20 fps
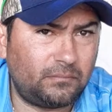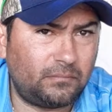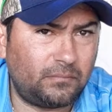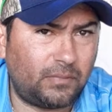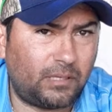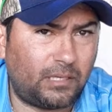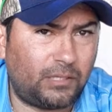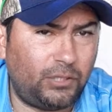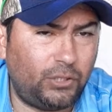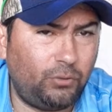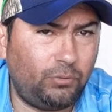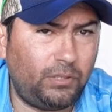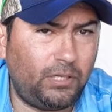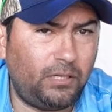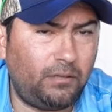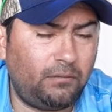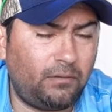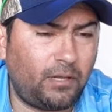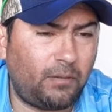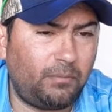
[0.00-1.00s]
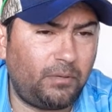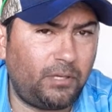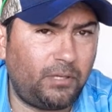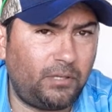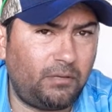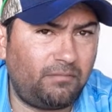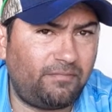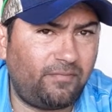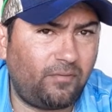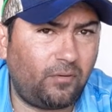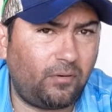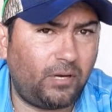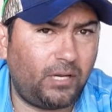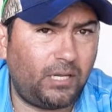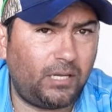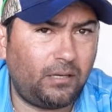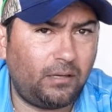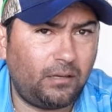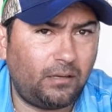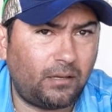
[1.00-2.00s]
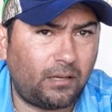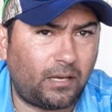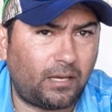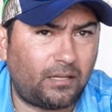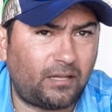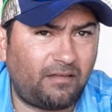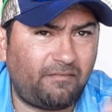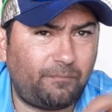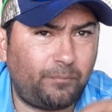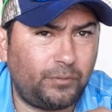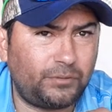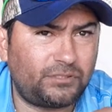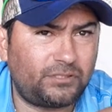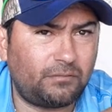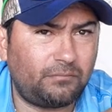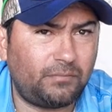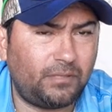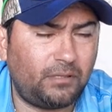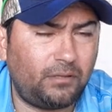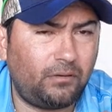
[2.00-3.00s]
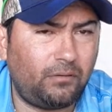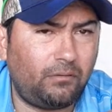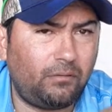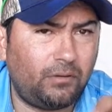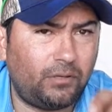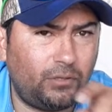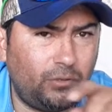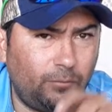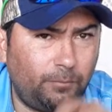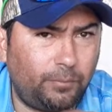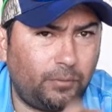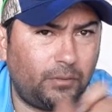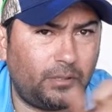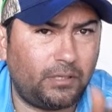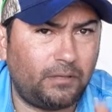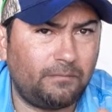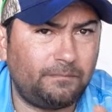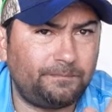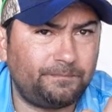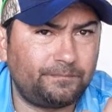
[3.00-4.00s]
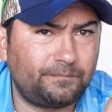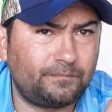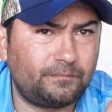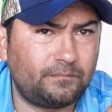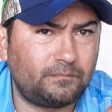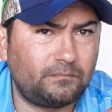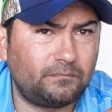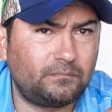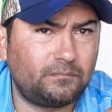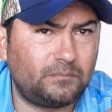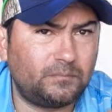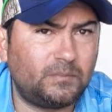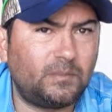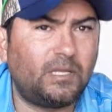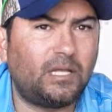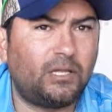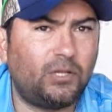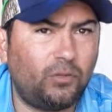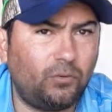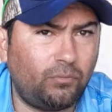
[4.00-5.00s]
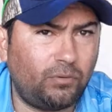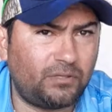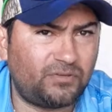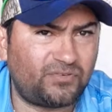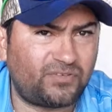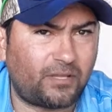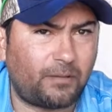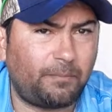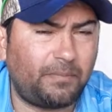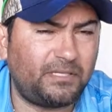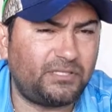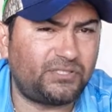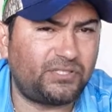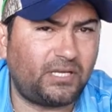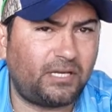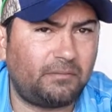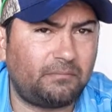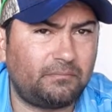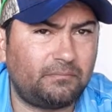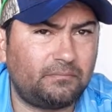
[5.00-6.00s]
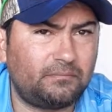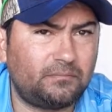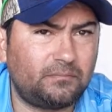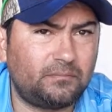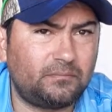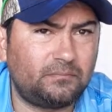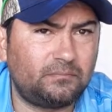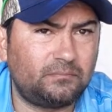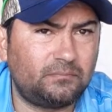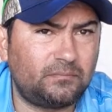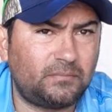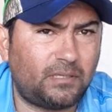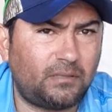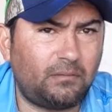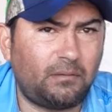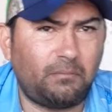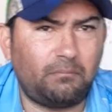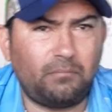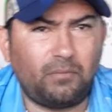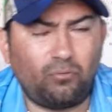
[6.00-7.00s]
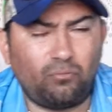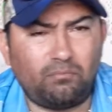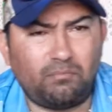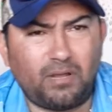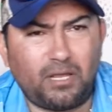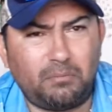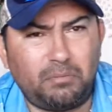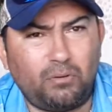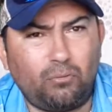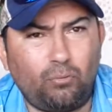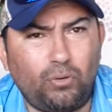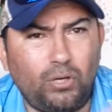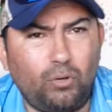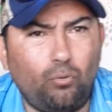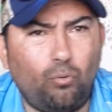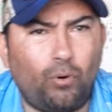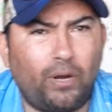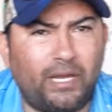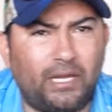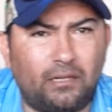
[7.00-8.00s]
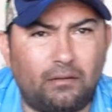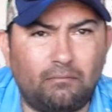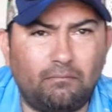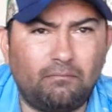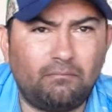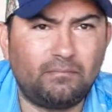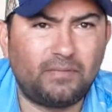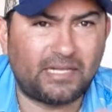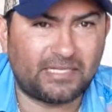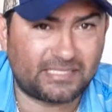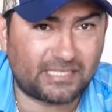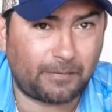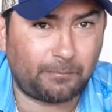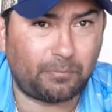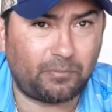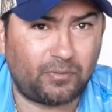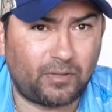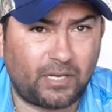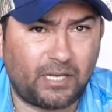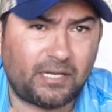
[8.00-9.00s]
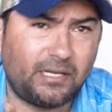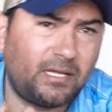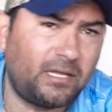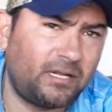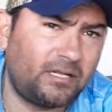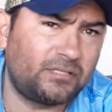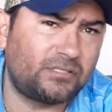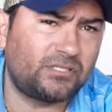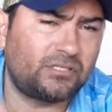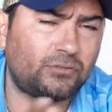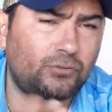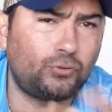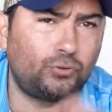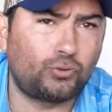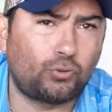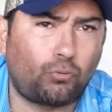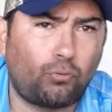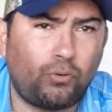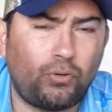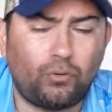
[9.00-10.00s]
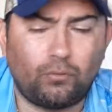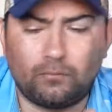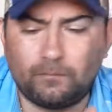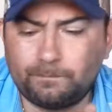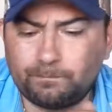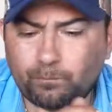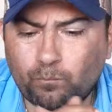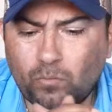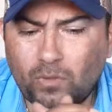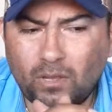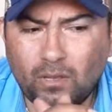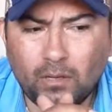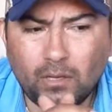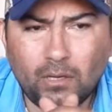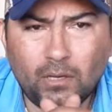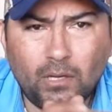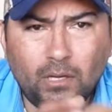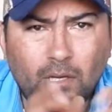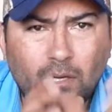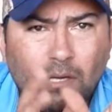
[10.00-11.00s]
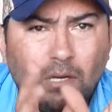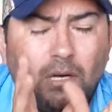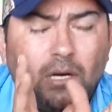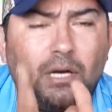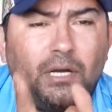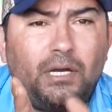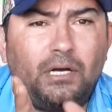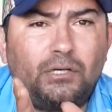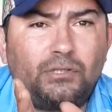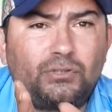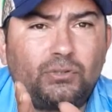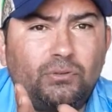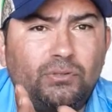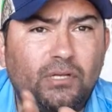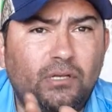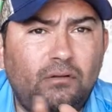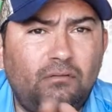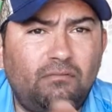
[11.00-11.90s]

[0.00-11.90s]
And you need WD-40, and I put some in there, you put it. And do it step by step. And then maybe rewind, that type of thing. It is a tutorial. I also did a